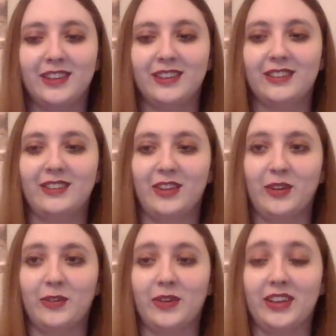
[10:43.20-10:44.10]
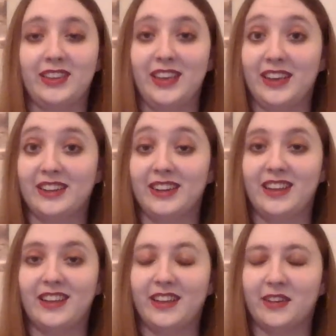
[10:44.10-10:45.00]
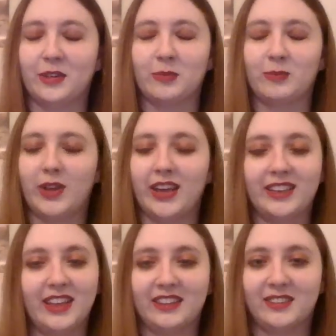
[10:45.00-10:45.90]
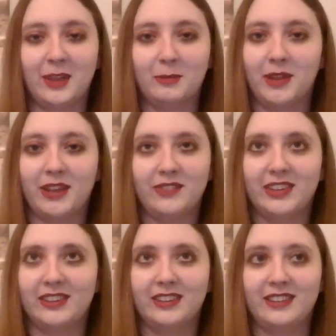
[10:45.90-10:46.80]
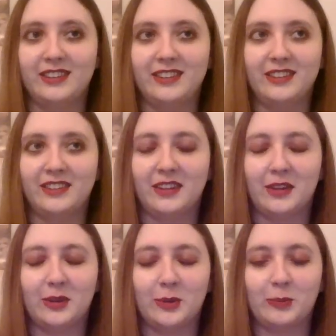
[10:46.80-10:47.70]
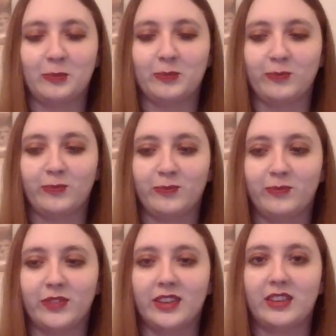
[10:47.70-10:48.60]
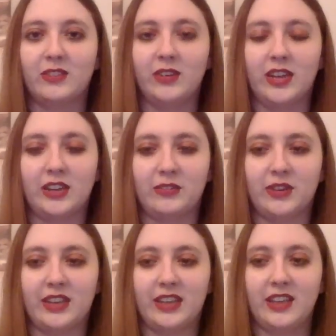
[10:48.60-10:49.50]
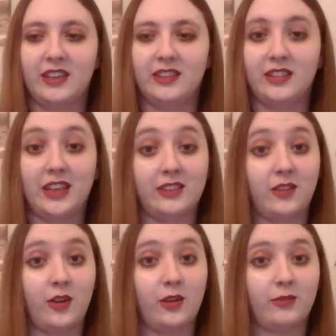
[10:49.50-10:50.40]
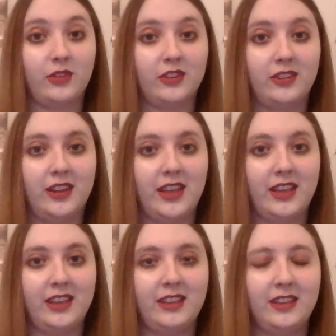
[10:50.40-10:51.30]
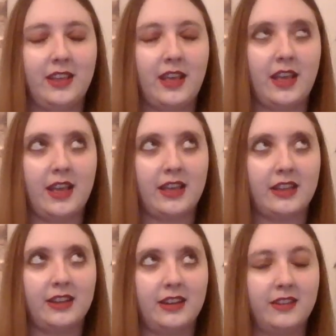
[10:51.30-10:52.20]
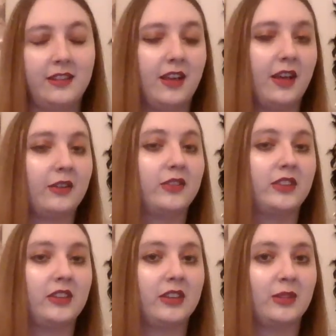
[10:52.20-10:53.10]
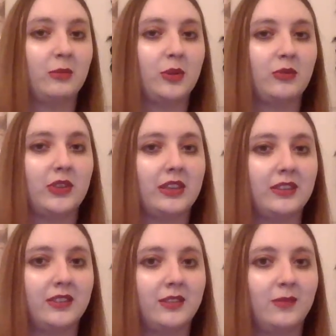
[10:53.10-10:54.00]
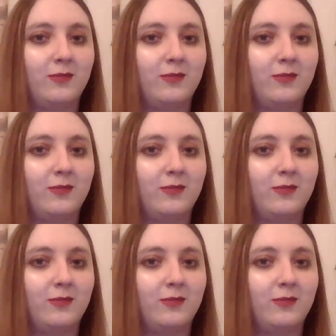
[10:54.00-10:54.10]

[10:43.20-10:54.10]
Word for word: So again, I can't stop laughing. So anyway, that's all for today, and I'll see you at the movies.